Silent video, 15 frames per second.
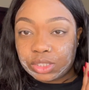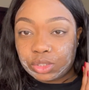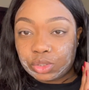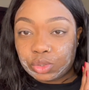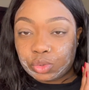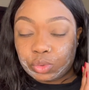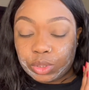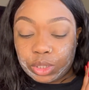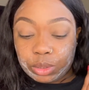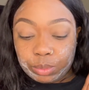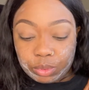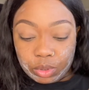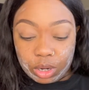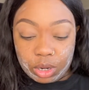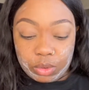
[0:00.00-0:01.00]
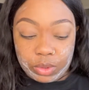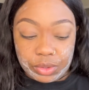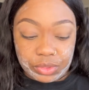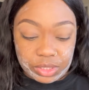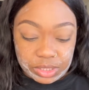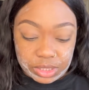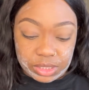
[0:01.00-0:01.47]
the Studio Pro, and
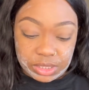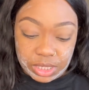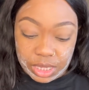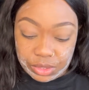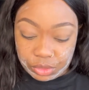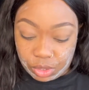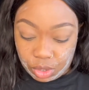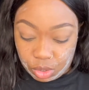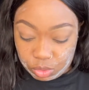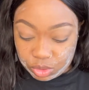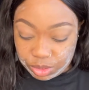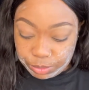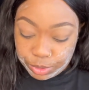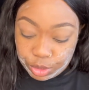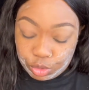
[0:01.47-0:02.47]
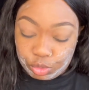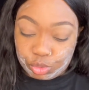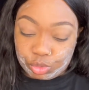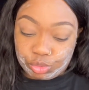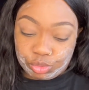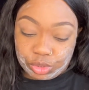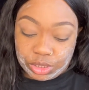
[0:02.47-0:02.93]
this is in the Ultimate
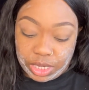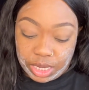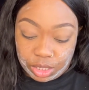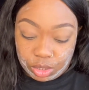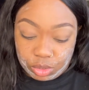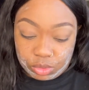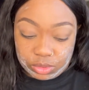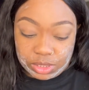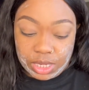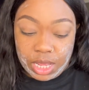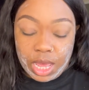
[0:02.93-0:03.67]
Neutral Shadows.